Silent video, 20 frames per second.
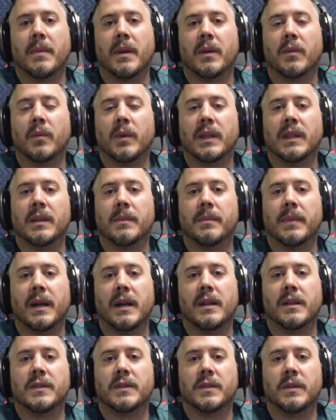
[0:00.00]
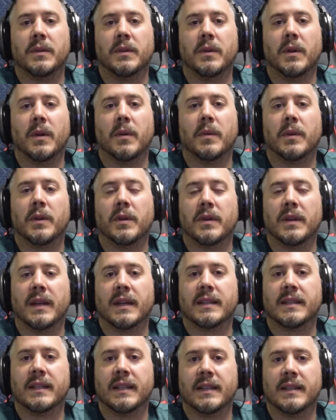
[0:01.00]
and ring the bell so you know when your
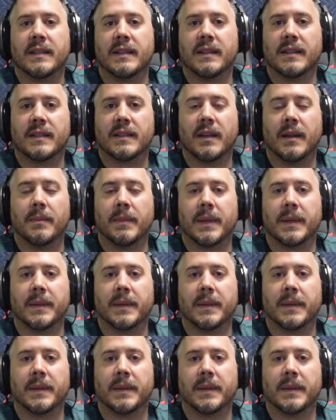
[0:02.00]
next lesson is coming.